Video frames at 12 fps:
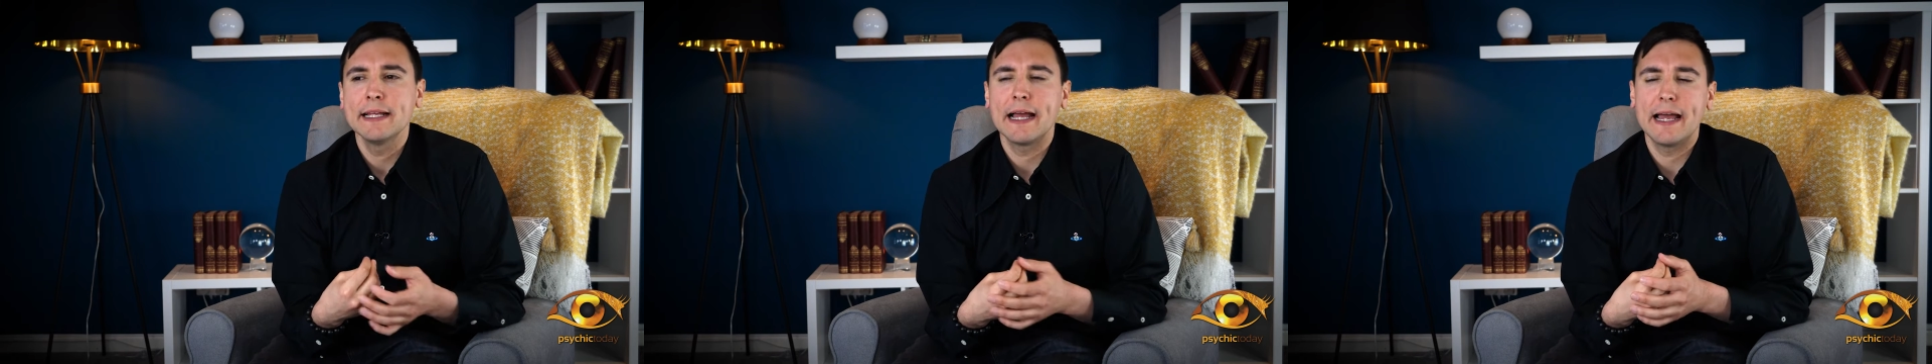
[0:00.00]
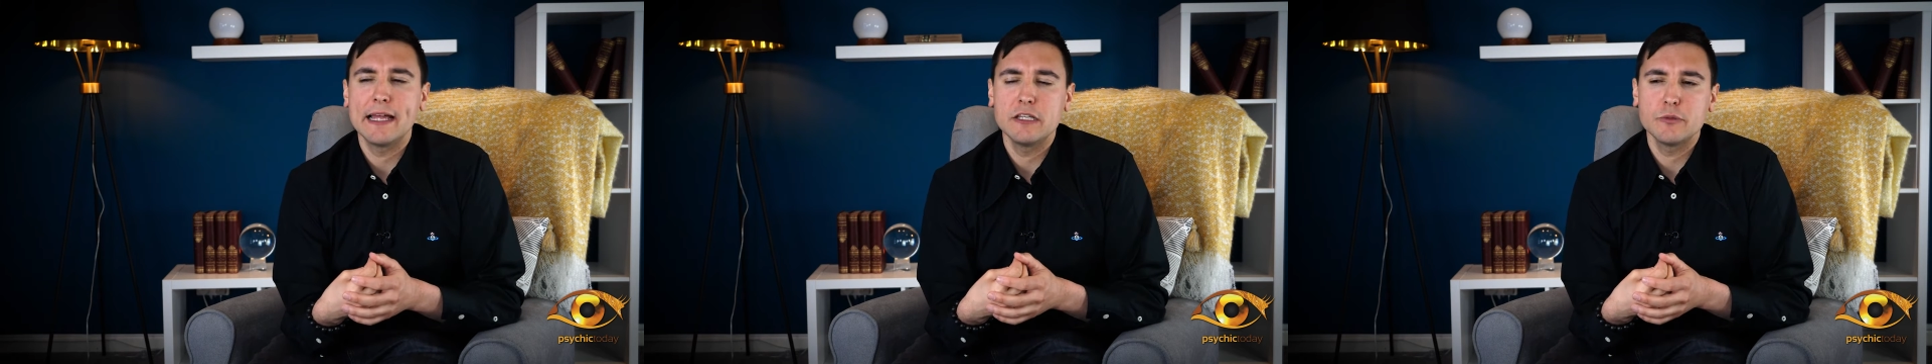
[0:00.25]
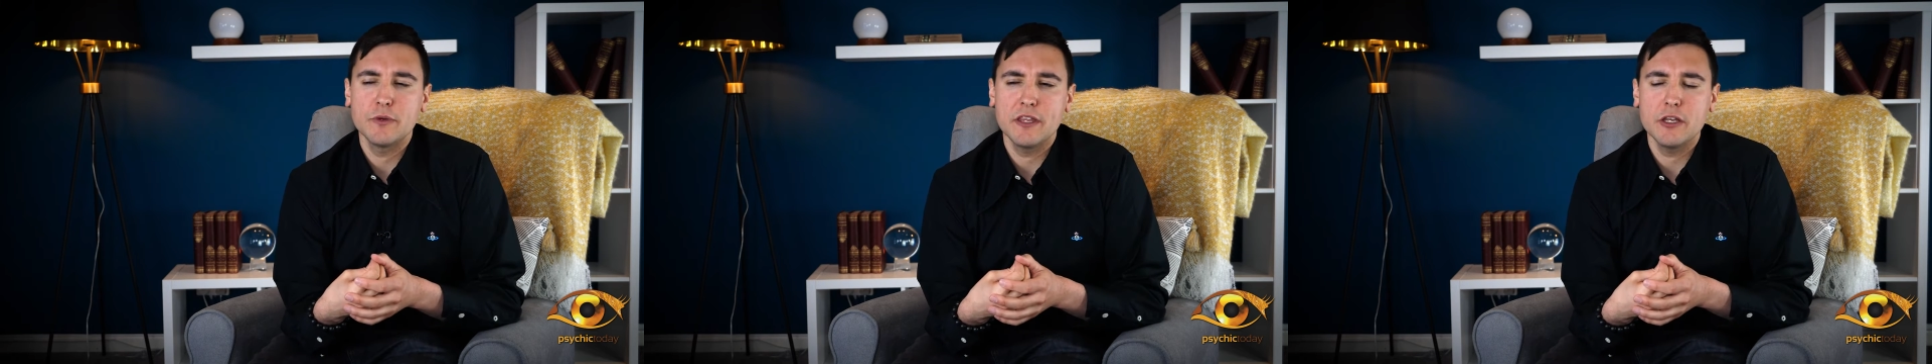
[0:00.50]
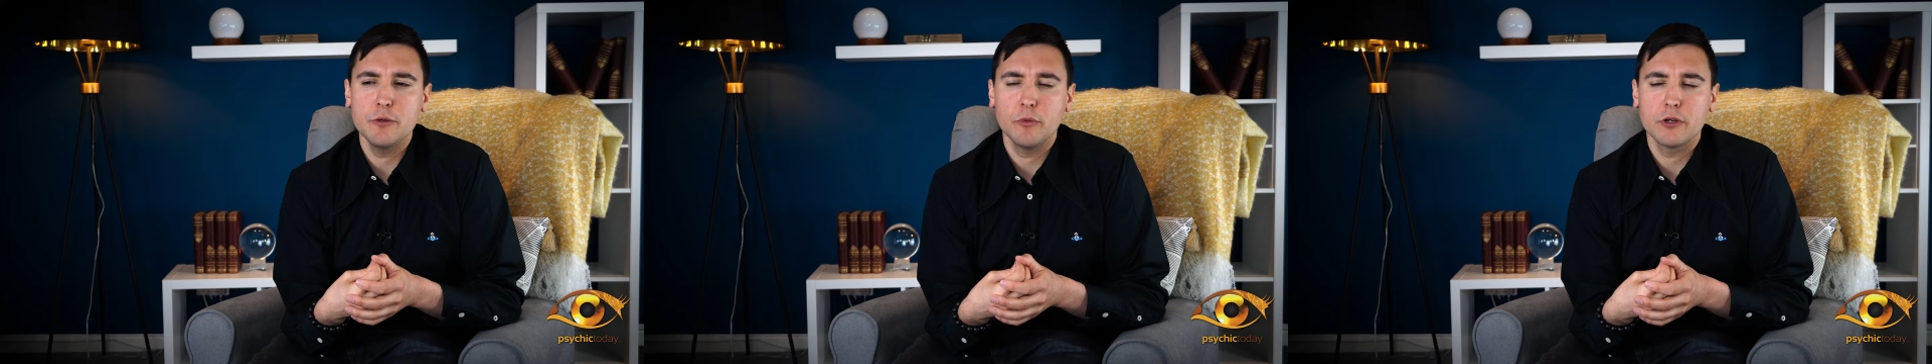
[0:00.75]
And
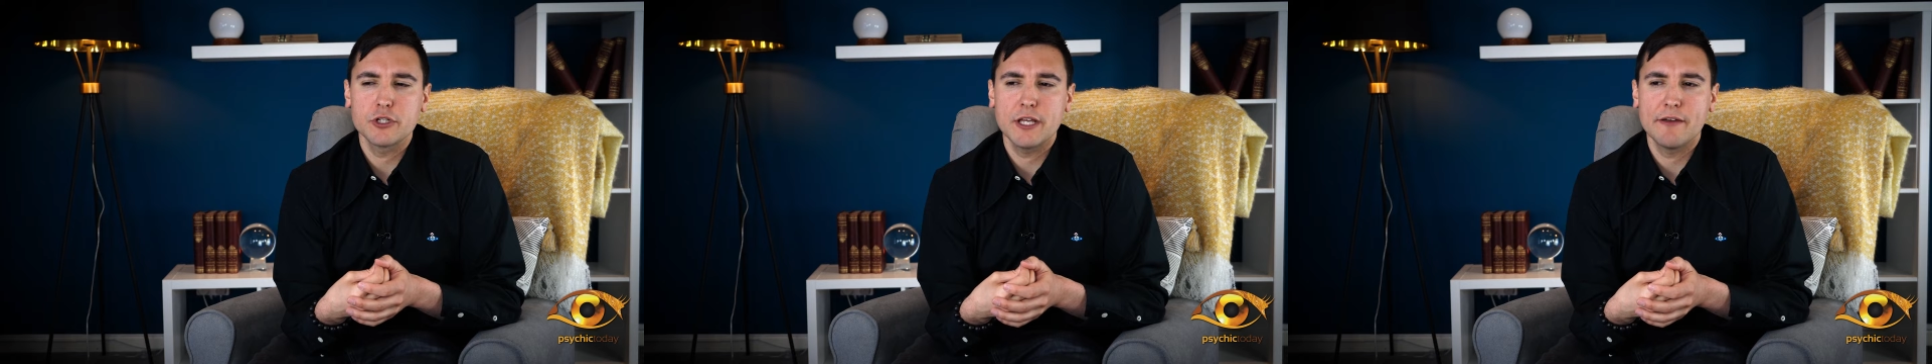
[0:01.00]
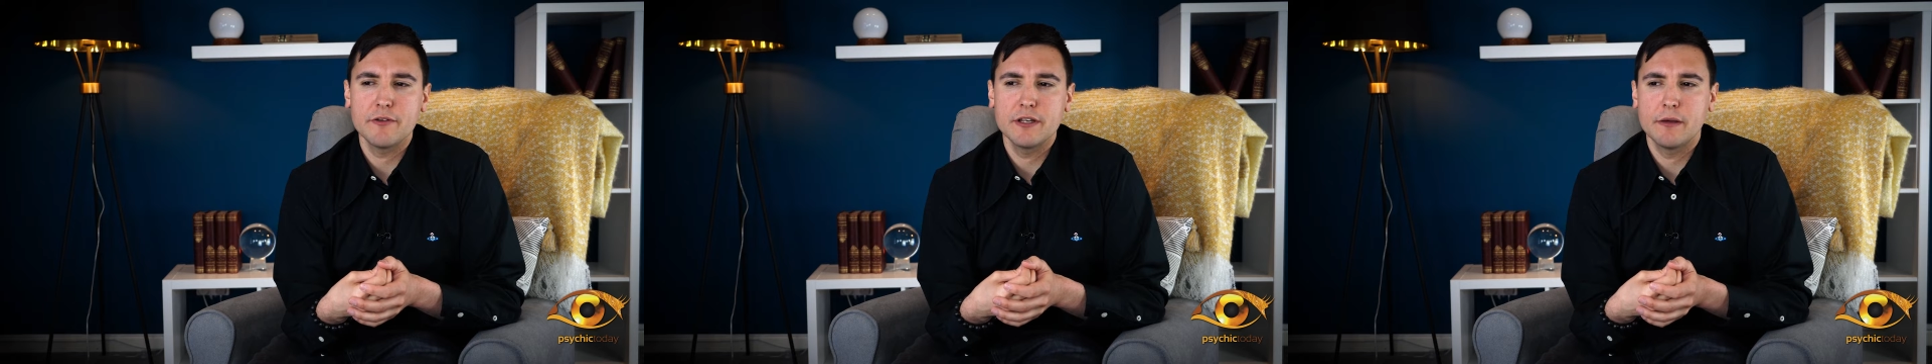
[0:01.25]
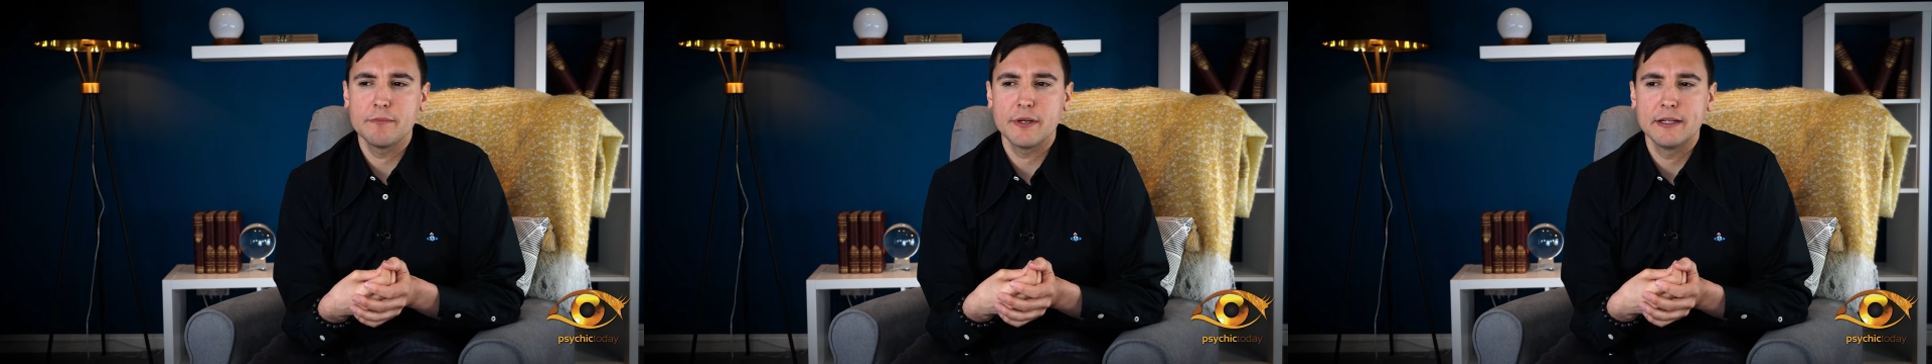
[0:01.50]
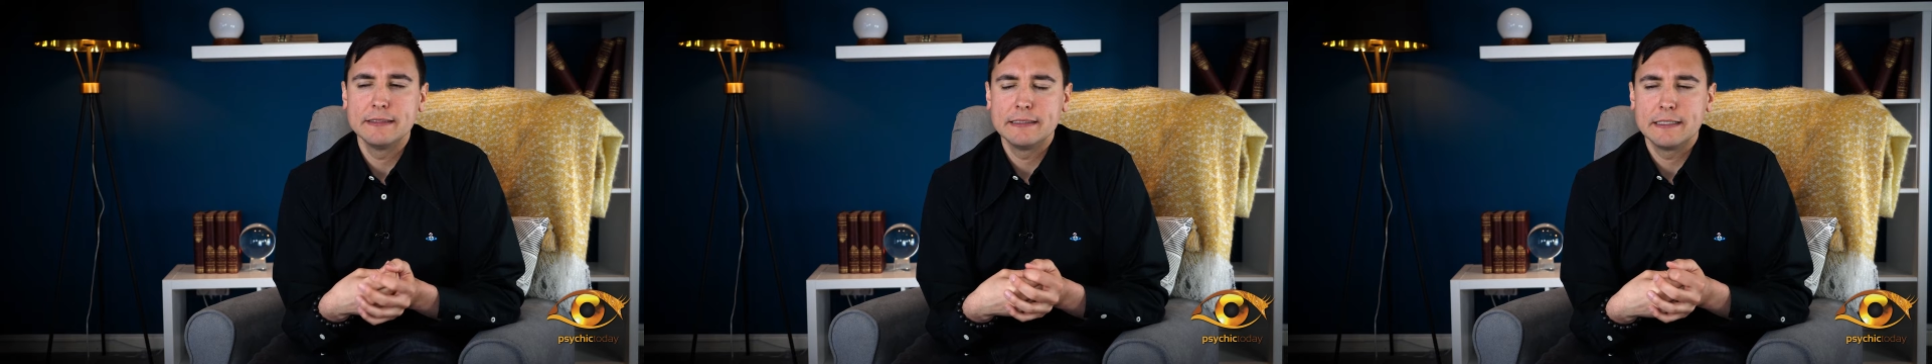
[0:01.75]
within numerology, every
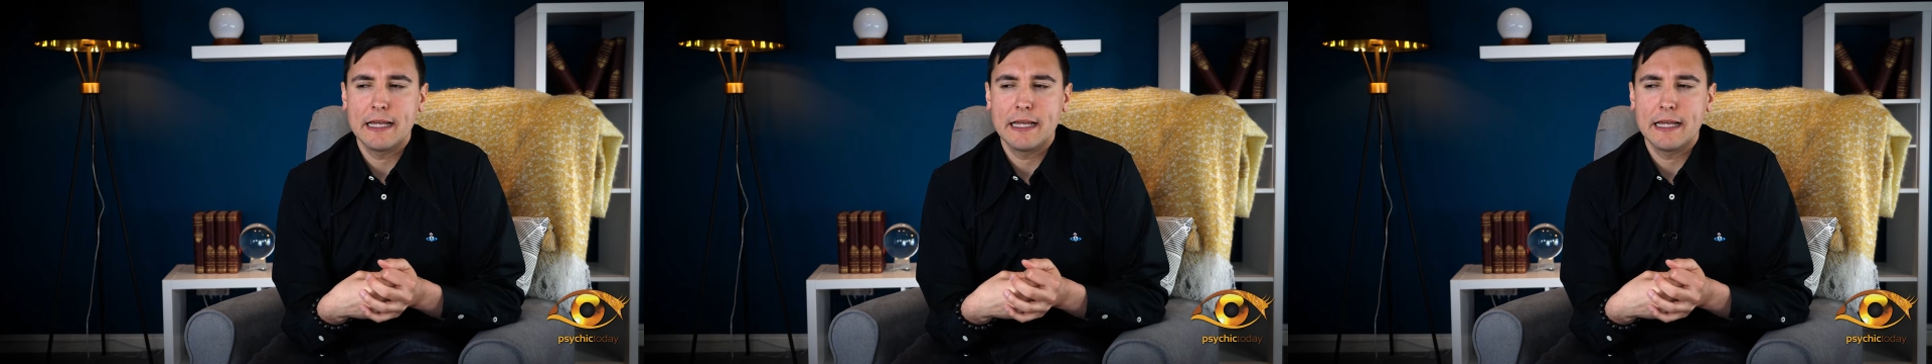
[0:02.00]
number